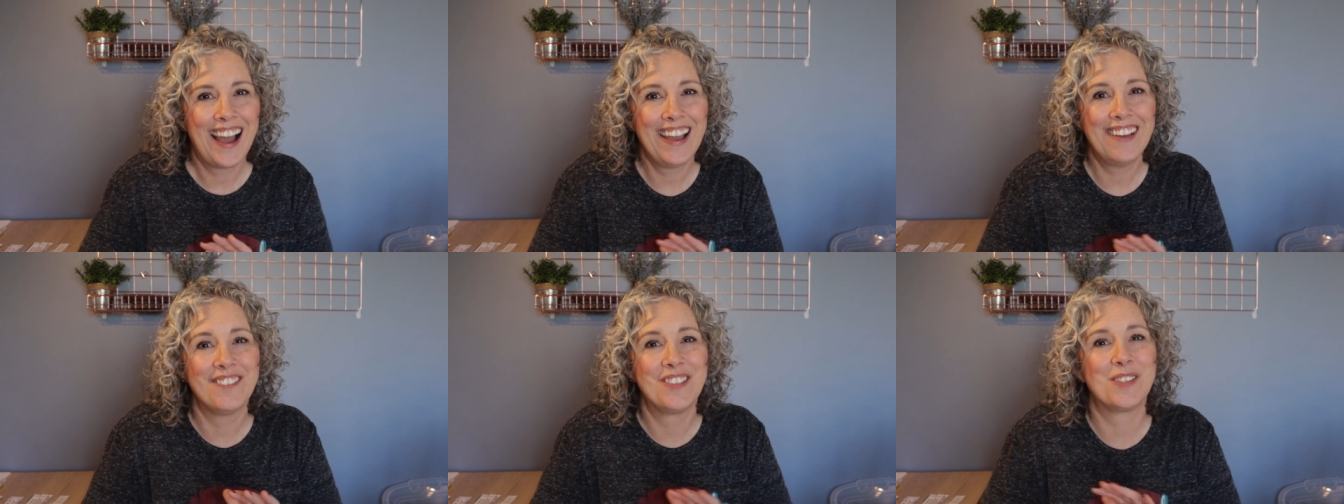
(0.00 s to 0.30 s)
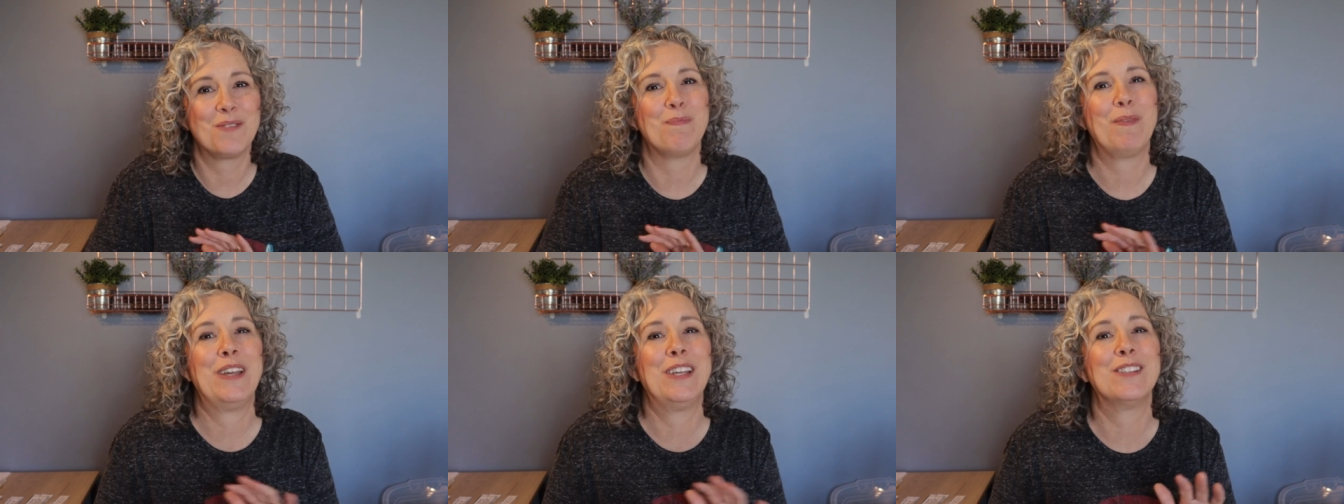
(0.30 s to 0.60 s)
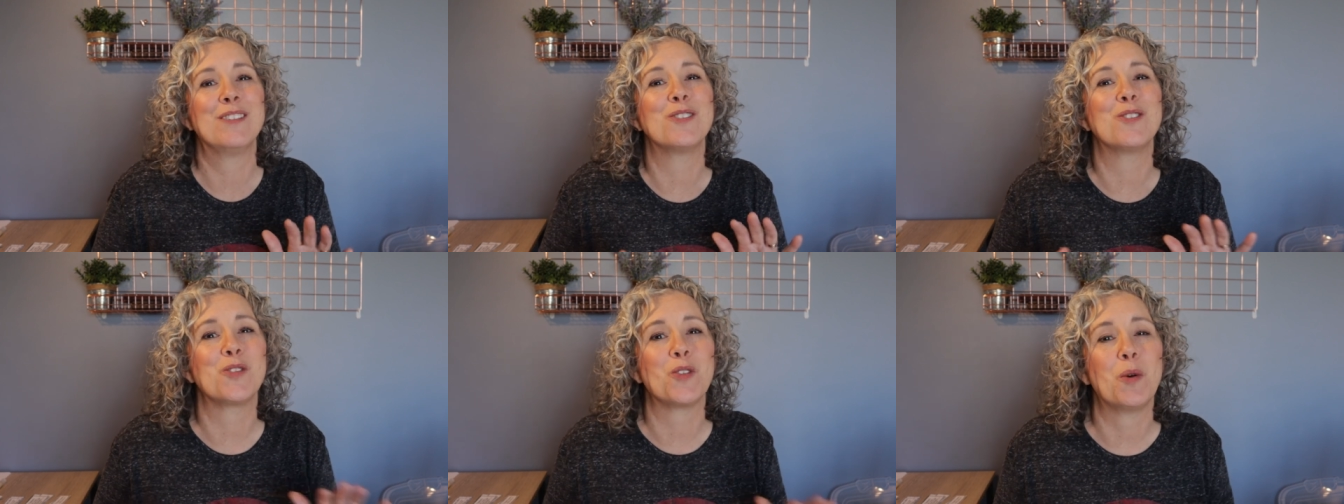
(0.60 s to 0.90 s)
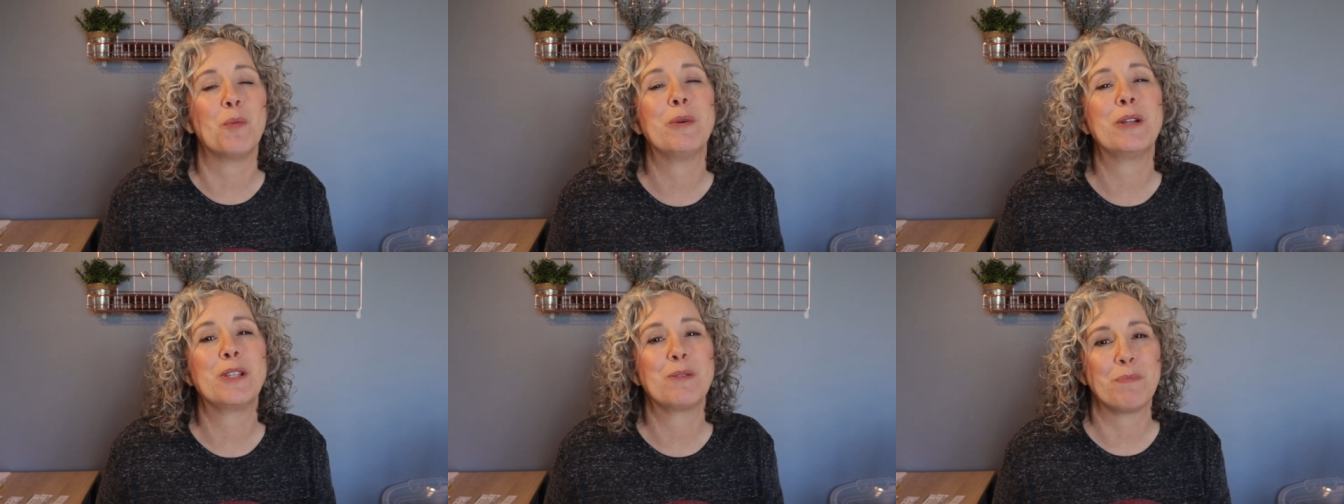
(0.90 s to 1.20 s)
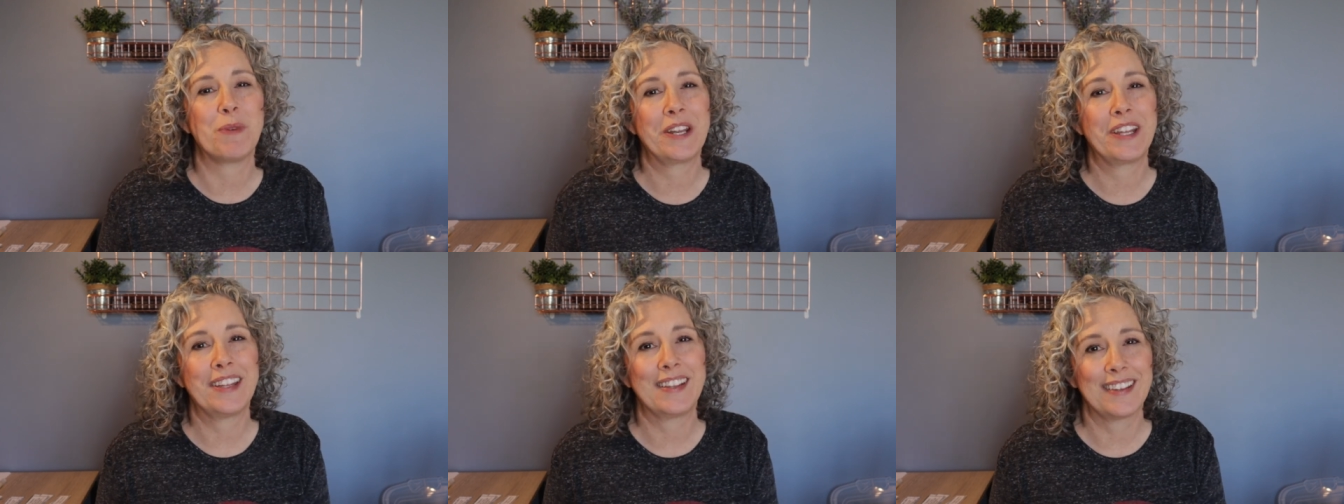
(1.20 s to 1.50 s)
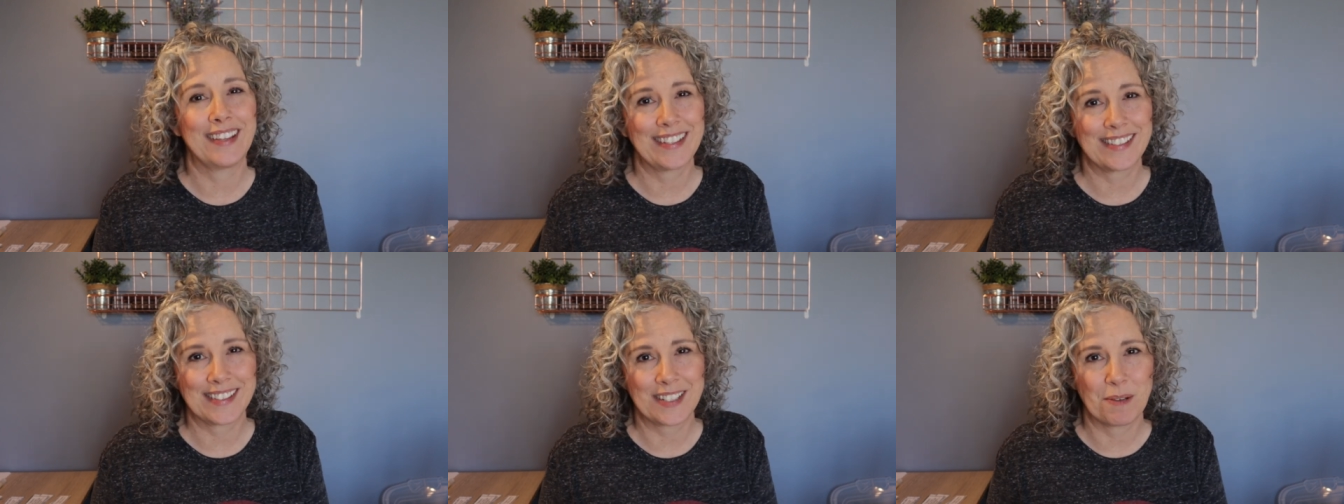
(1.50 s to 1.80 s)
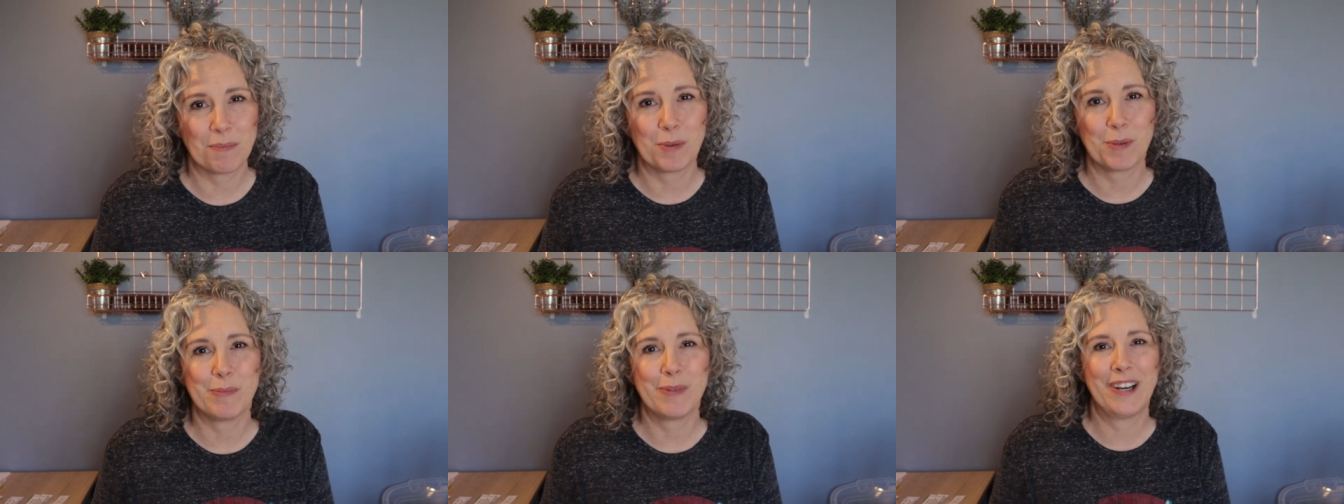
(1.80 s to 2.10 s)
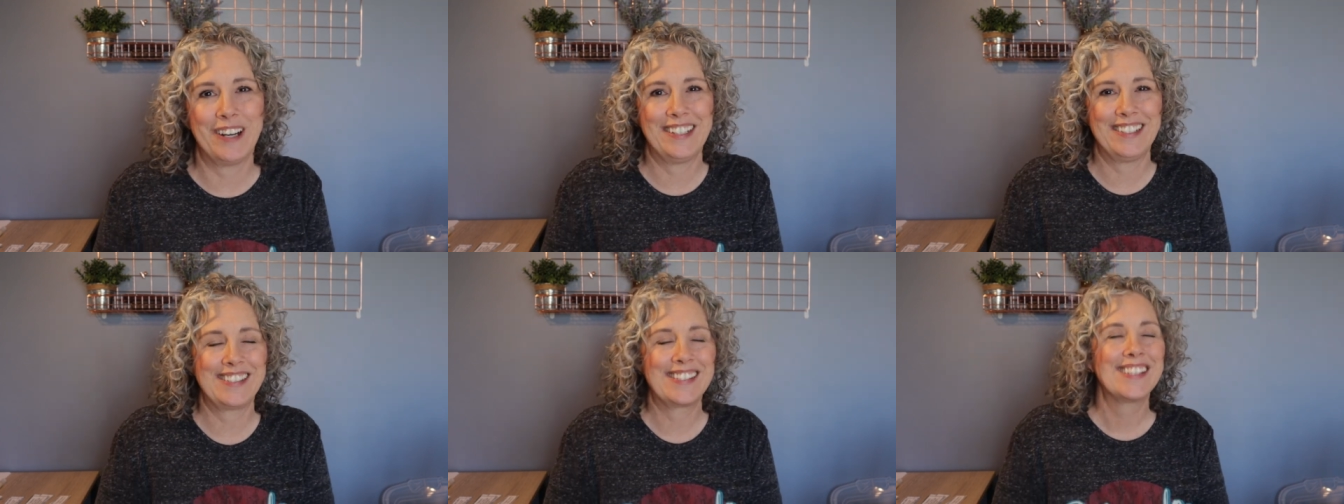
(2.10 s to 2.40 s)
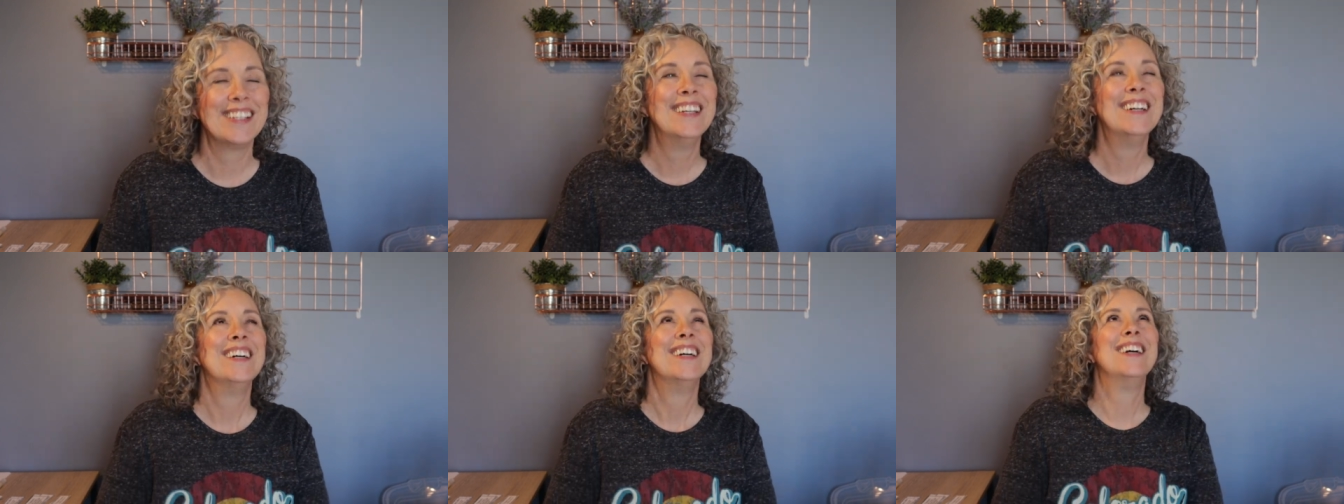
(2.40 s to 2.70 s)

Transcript: I've spent so much money the last couple months.